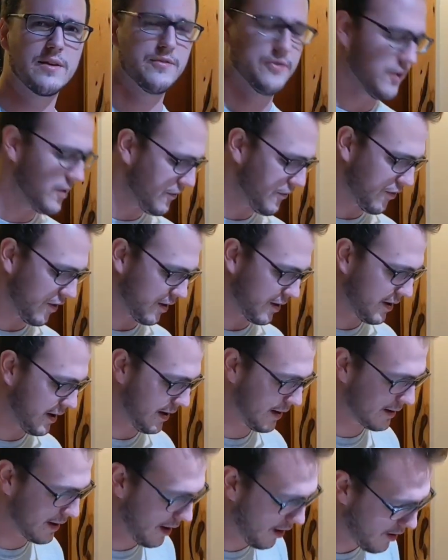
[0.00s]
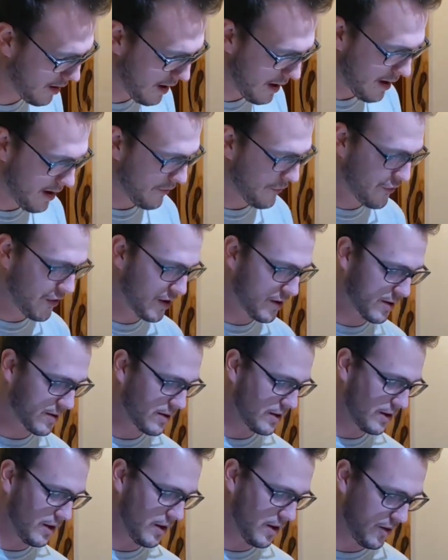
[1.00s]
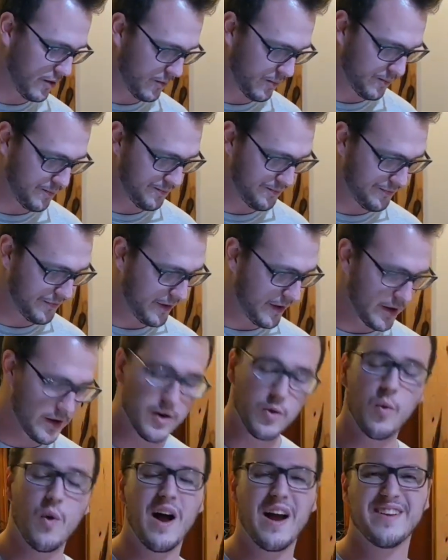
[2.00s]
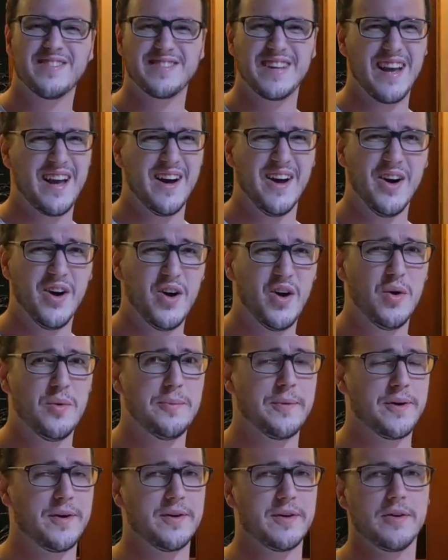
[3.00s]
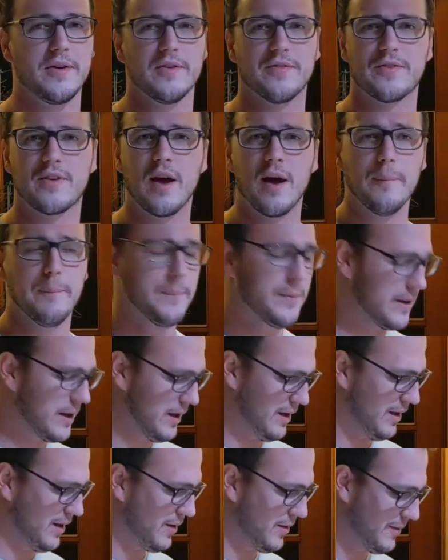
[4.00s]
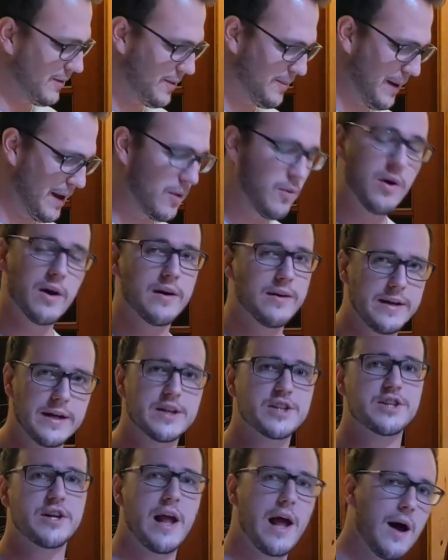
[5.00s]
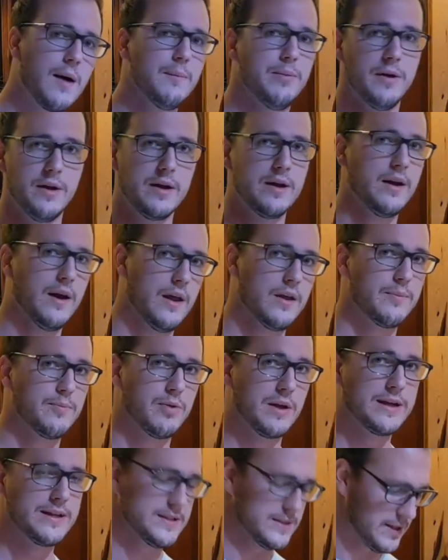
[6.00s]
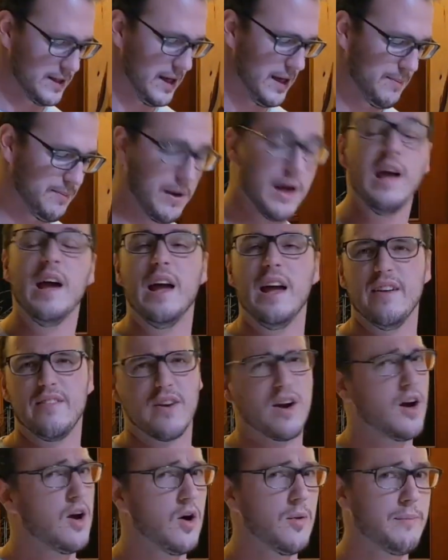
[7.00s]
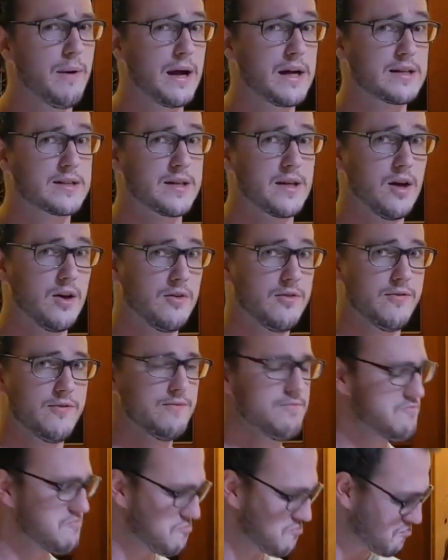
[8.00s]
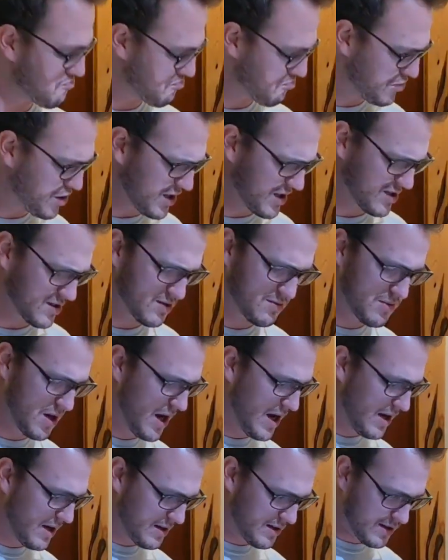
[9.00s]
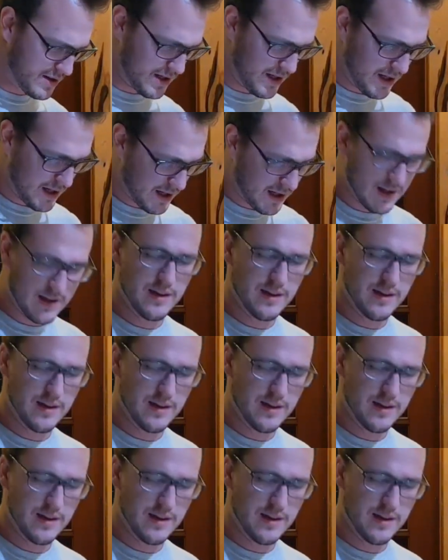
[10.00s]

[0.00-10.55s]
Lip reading: fit for a king. Now, if you're, you know, your wife's at home or you have company, you may want to dish it out, put it in other plates to eat, but if you're at home by yourself, just dig into